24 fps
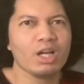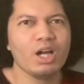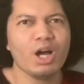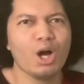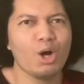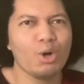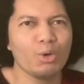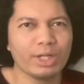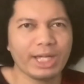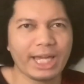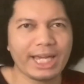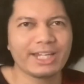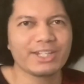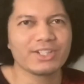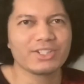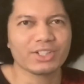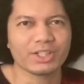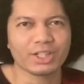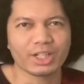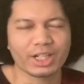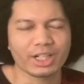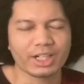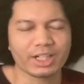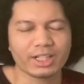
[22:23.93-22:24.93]
Okay,
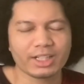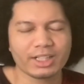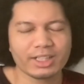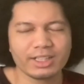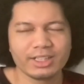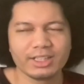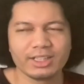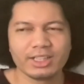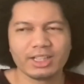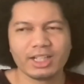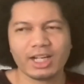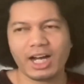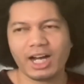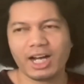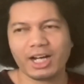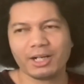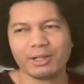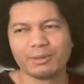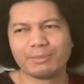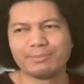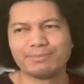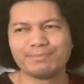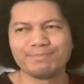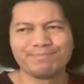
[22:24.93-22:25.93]
sir.
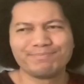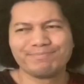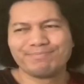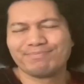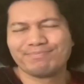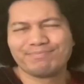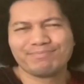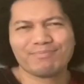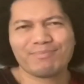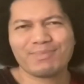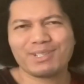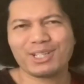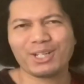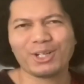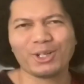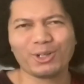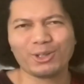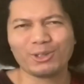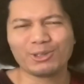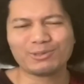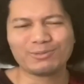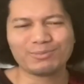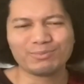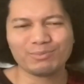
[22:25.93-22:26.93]

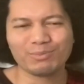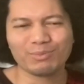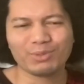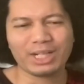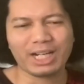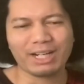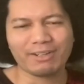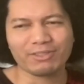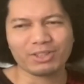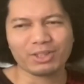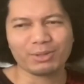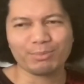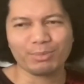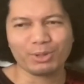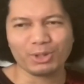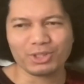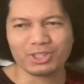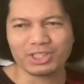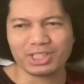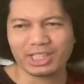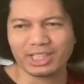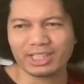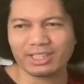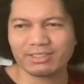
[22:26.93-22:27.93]
So, whatever,
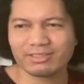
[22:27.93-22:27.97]
bullshit.